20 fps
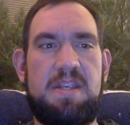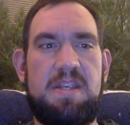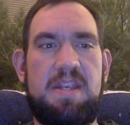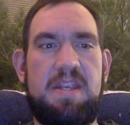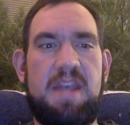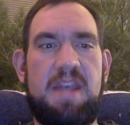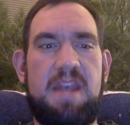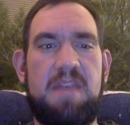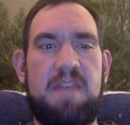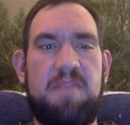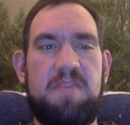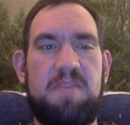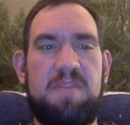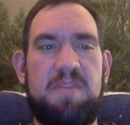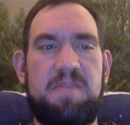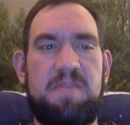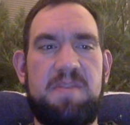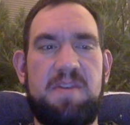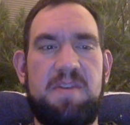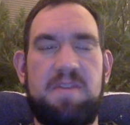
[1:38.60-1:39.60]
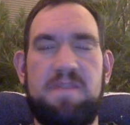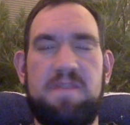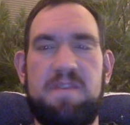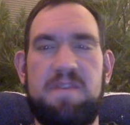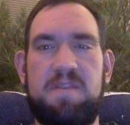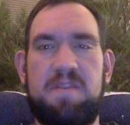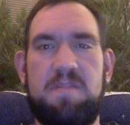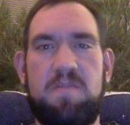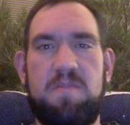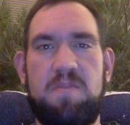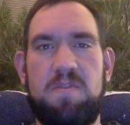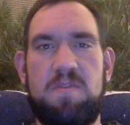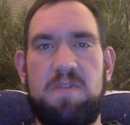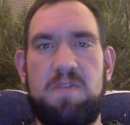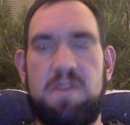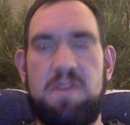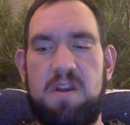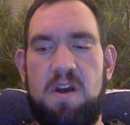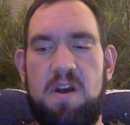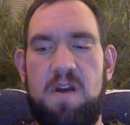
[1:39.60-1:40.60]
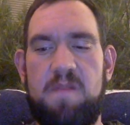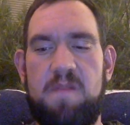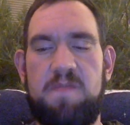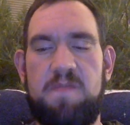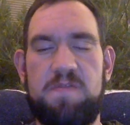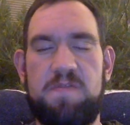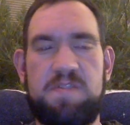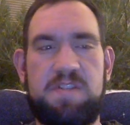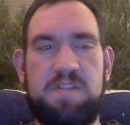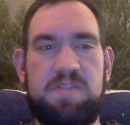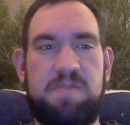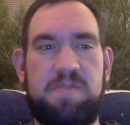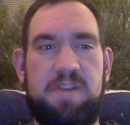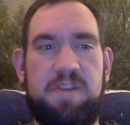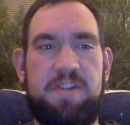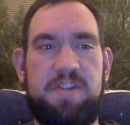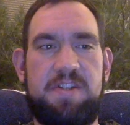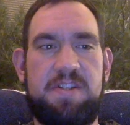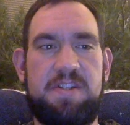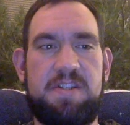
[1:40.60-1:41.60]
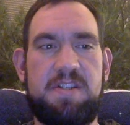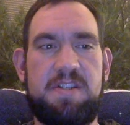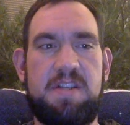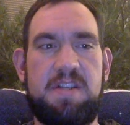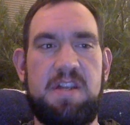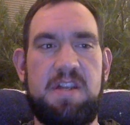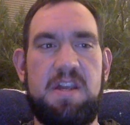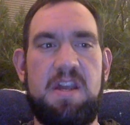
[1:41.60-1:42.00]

tend to put themselves into more harmful situations.